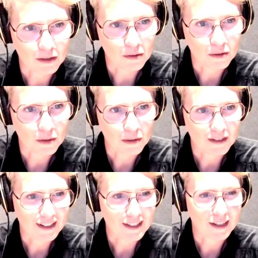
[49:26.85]
in those stores,
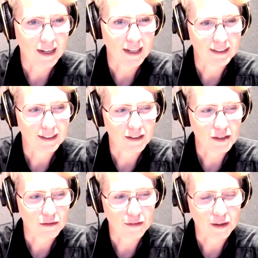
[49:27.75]
which are exciting. And
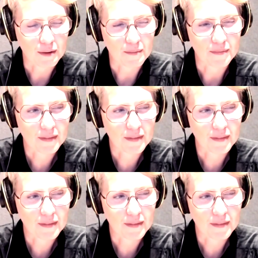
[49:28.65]
lots of